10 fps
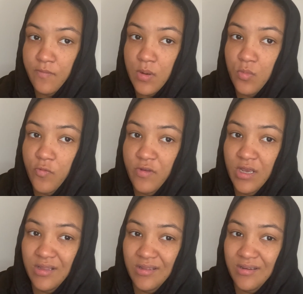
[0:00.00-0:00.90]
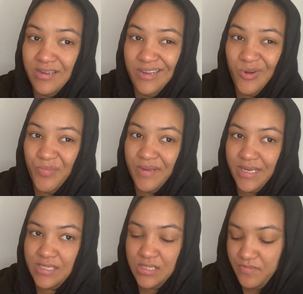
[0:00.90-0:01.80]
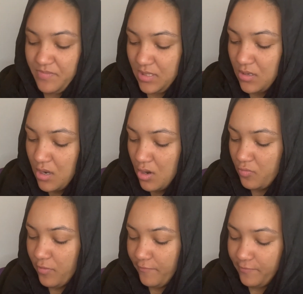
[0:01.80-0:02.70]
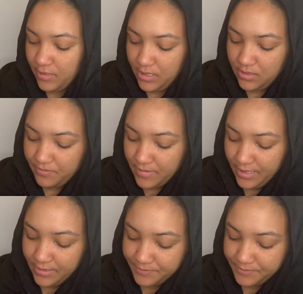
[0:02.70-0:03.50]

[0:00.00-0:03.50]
been moving a lot. I hope it hasn't been ruffling the mic.